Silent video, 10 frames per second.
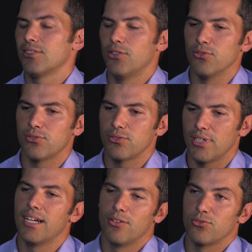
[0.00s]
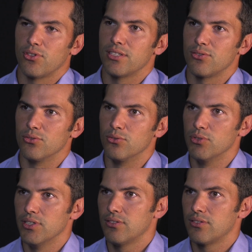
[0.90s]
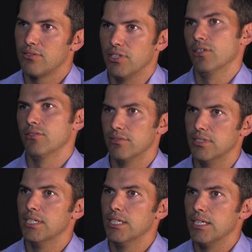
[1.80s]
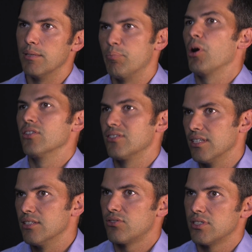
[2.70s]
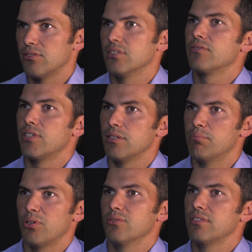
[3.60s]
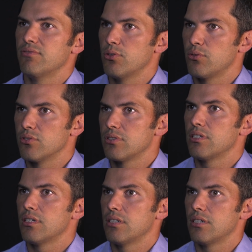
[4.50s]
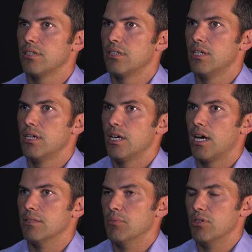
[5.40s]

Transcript: also has to do with, you know, policy interest. So it's very policy focused at the